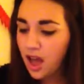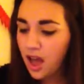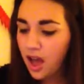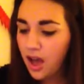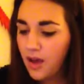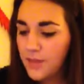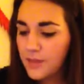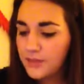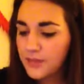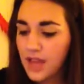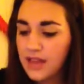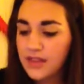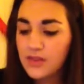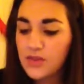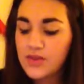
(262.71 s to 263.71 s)
And
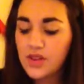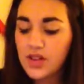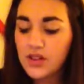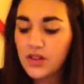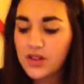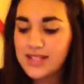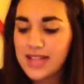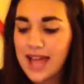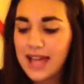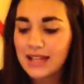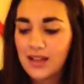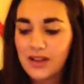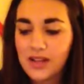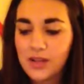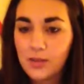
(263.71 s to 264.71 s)
they've also kind of got a
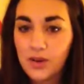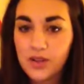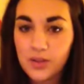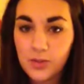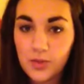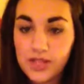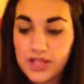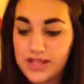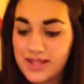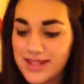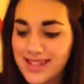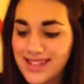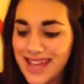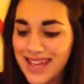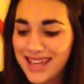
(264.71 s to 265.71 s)
tagline at the bottom, which is "The
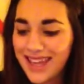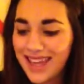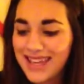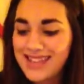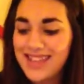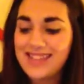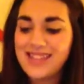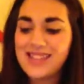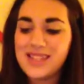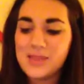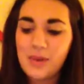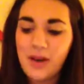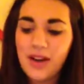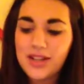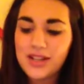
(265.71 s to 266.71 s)
decade that
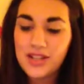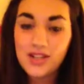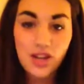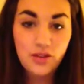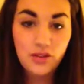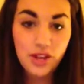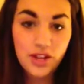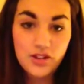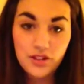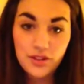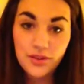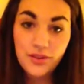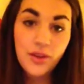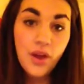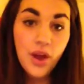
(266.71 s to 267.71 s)
inspired a generation,"